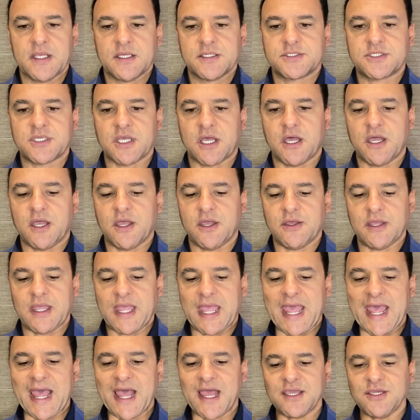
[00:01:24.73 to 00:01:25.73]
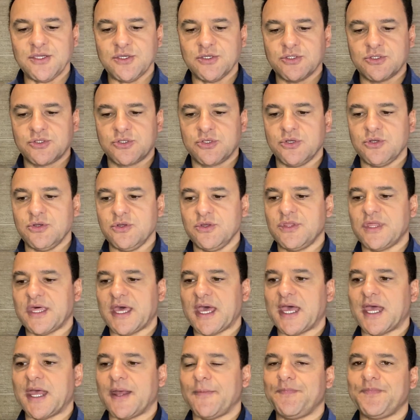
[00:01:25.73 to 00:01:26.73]
So how you do
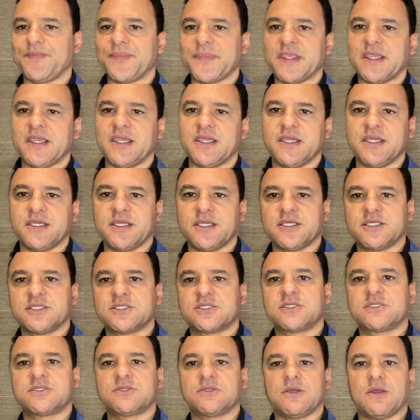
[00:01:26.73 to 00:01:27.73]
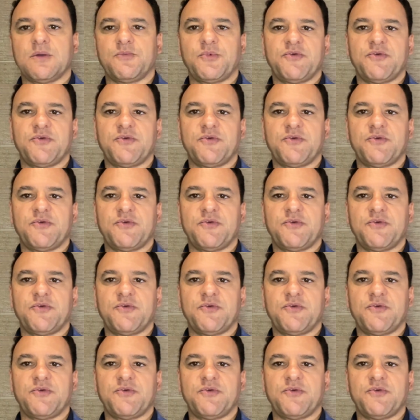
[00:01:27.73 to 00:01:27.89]
that is,